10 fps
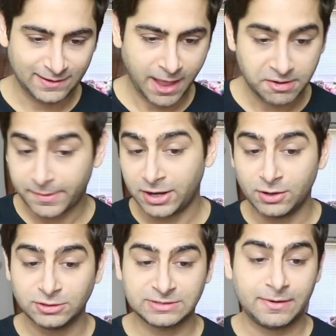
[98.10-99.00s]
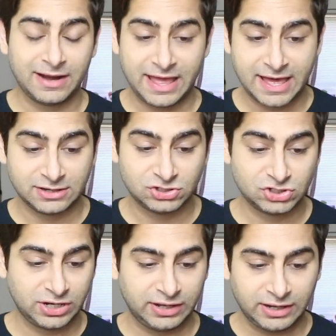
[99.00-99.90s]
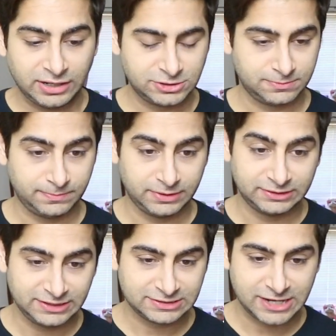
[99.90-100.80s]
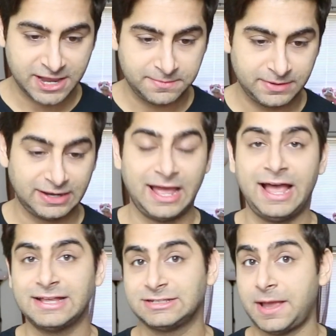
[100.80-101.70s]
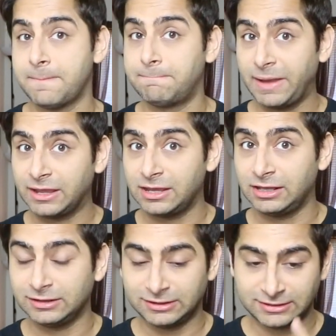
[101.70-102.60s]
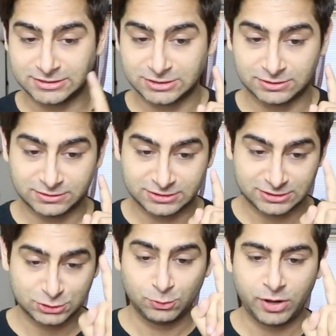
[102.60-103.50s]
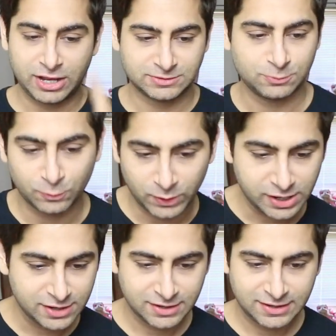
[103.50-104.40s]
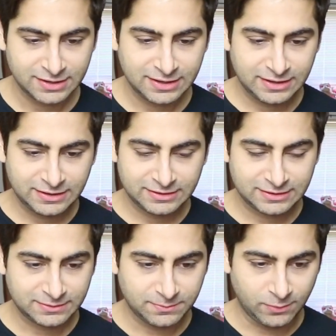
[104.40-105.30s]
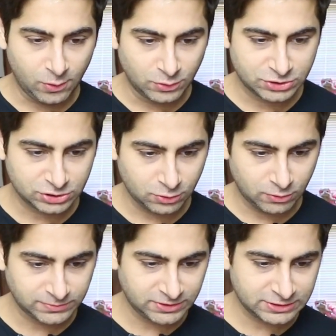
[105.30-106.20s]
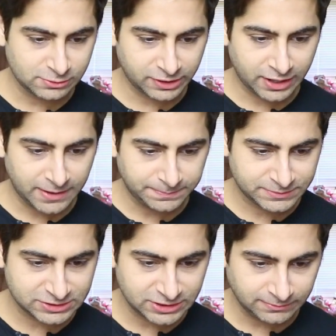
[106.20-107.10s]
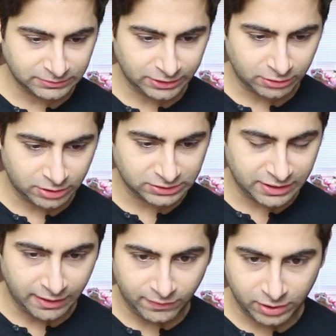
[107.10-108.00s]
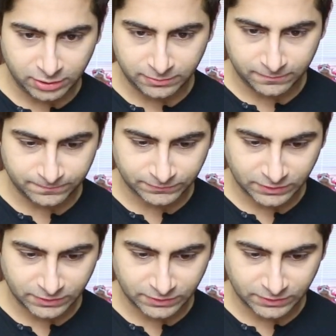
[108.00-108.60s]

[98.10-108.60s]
Now everybody knows about Harris Jayaraj, but this time it has a biggie in this uh, Surya's movie. More so, I'm just looking up something or the other,